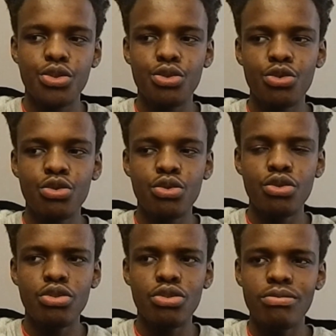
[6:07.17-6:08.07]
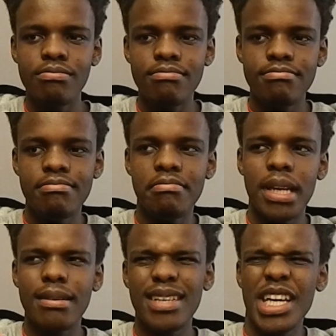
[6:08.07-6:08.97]
to
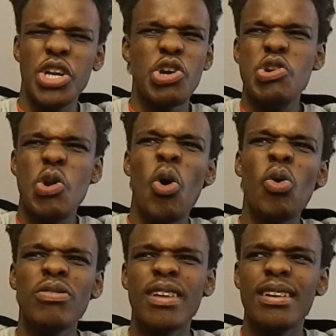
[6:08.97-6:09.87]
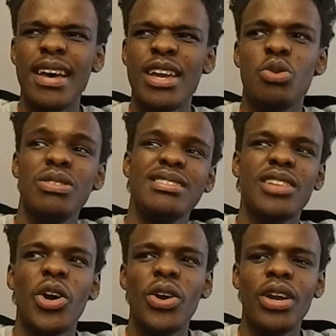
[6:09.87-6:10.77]
let her know that I noticed
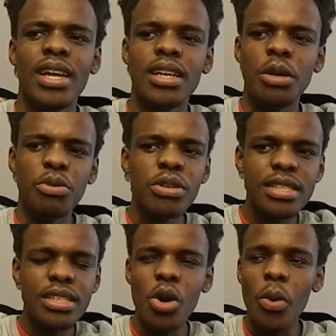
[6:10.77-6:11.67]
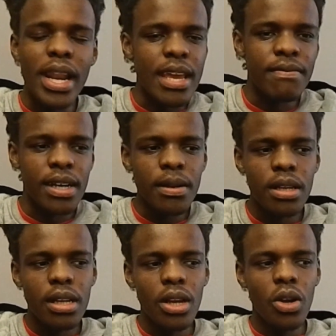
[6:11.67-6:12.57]
her and her beauty or whatever,
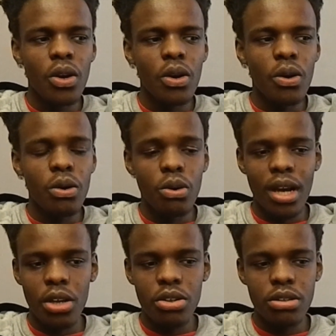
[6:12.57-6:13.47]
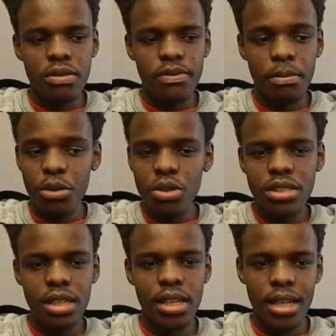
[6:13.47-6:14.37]
or I could have approached
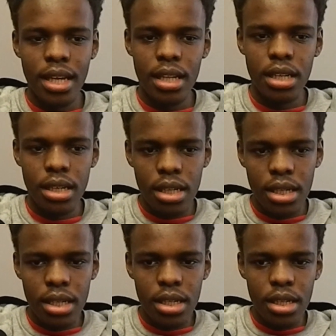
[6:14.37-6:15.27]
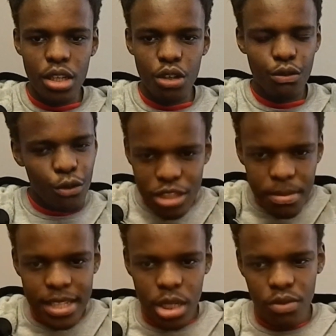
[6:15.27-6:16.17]
her and forced
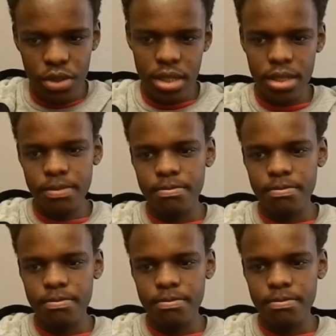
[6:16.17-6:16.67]
myself on her.